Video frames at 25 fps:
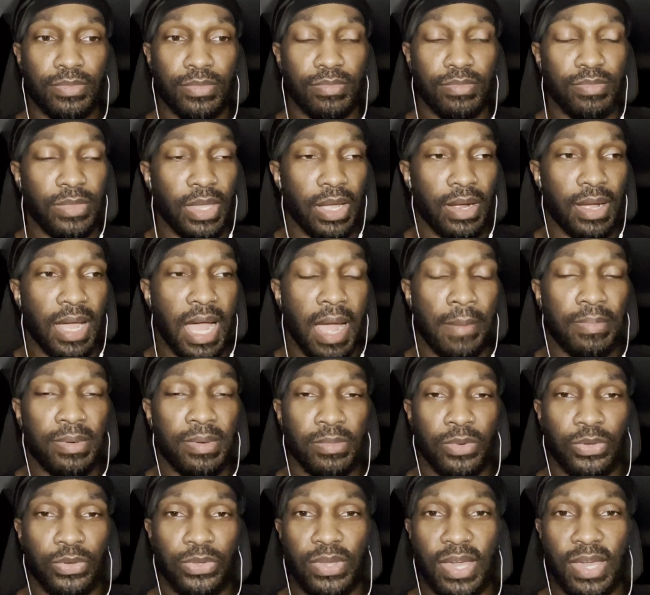They're
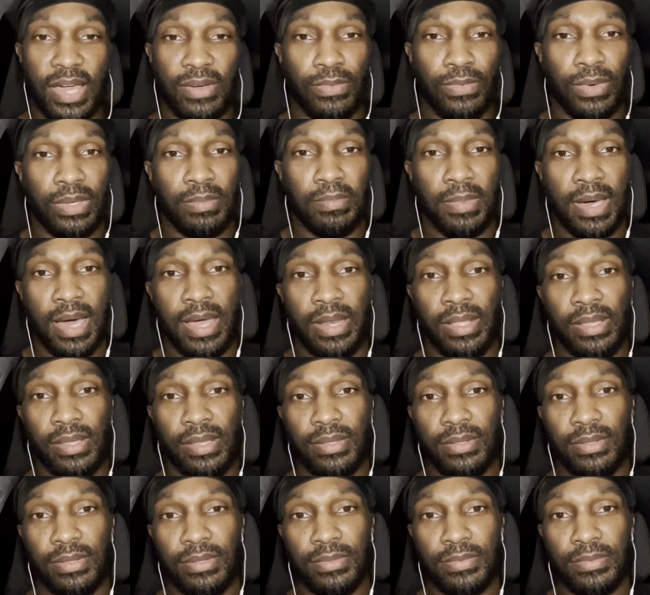optimal. You have one body,
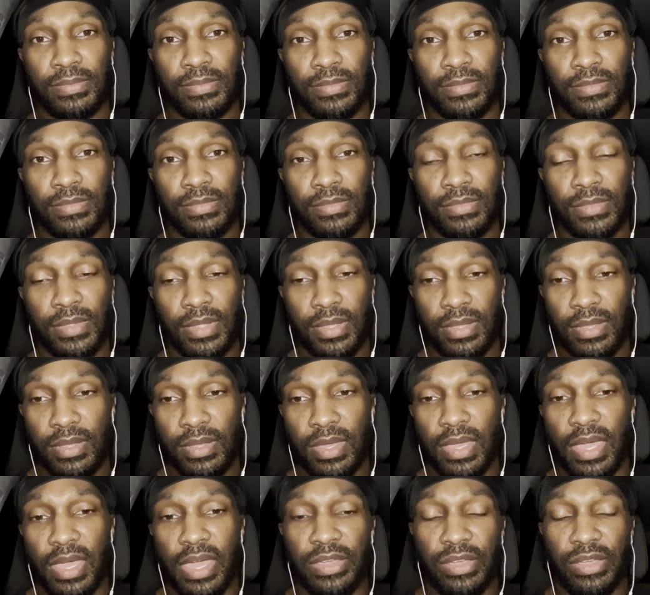
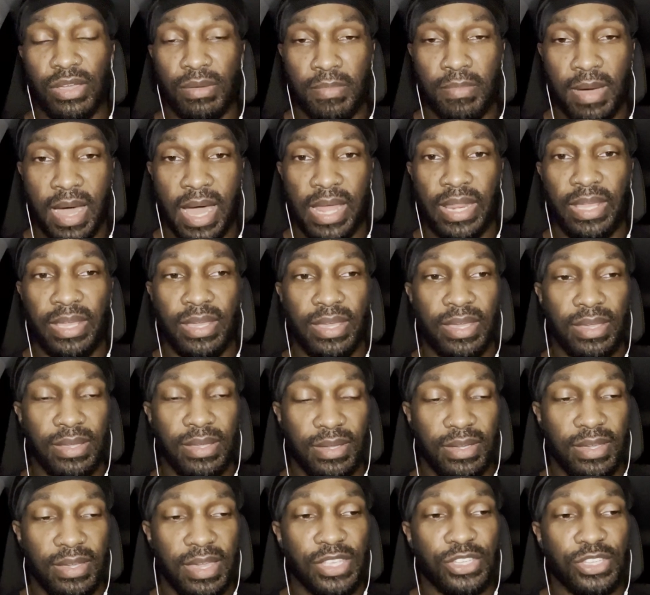and your body
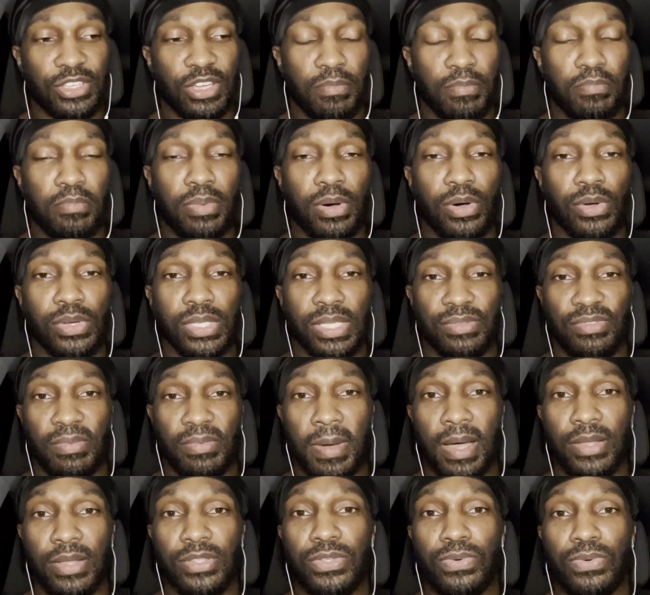is composed of
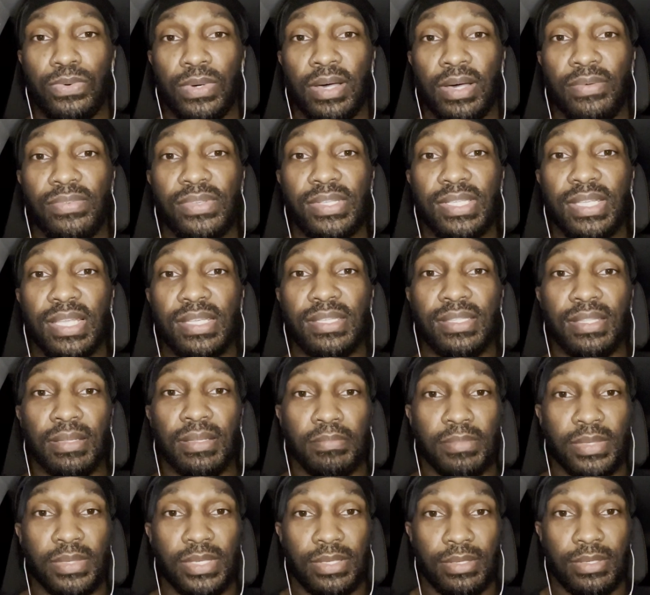about 12
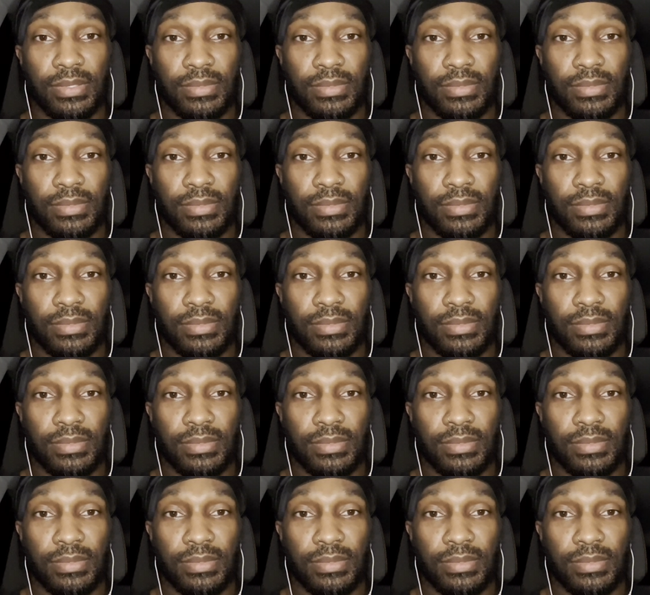systems.